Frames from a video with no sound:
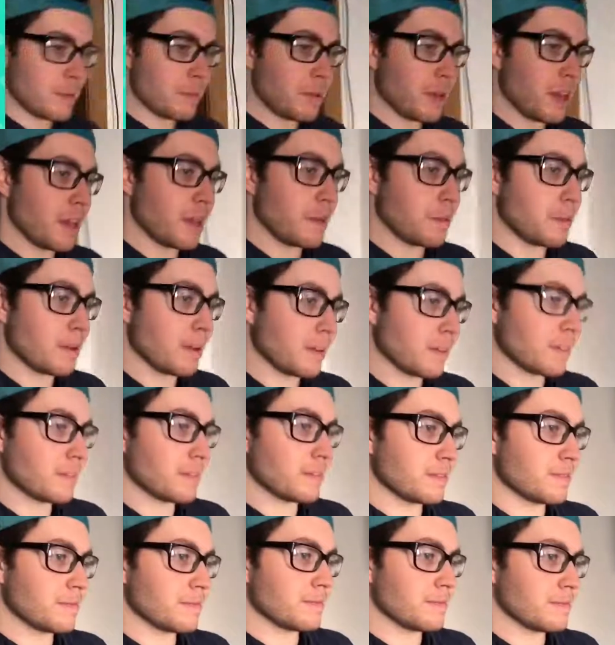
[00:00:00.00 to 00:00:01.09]
Hey, babe.
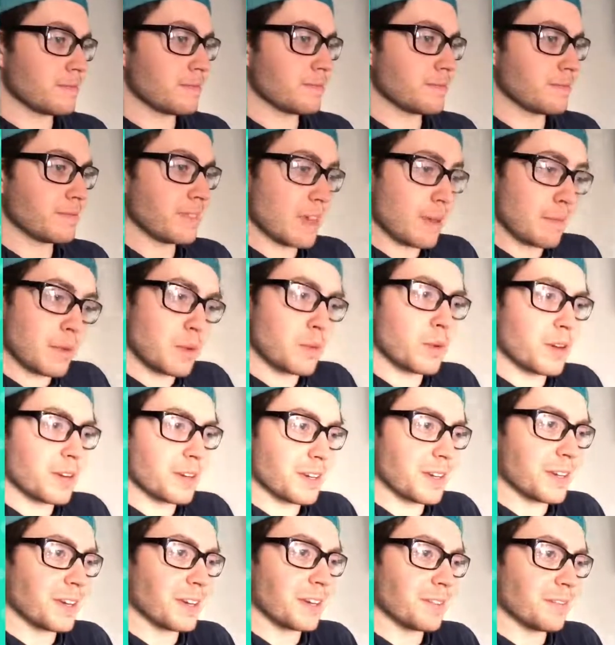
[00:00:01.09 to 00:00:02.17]
Happy
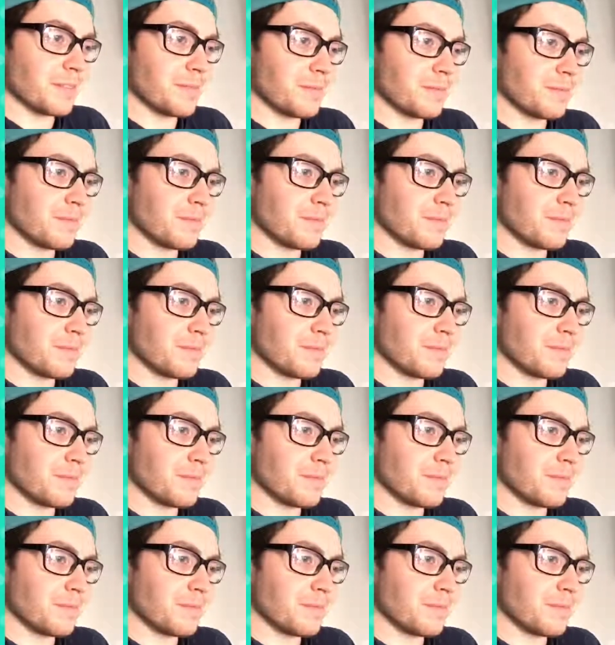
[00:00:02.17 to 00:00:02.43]
one year.